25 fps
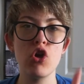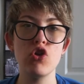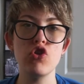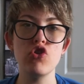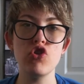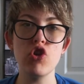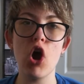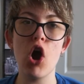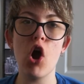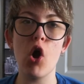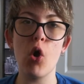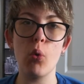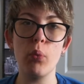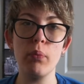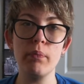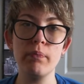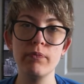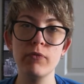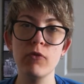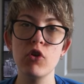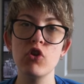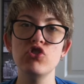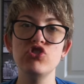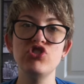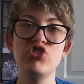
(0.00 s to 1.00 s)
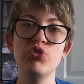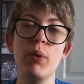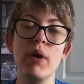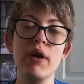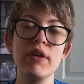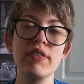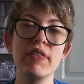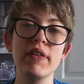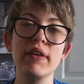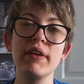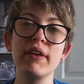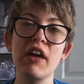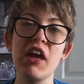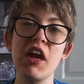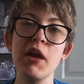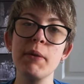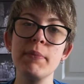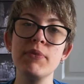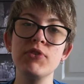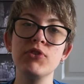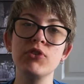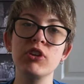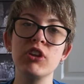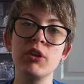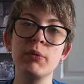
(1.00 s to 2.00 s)
No. Do I think
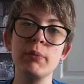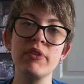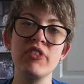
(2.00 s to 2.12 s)
Amy's going to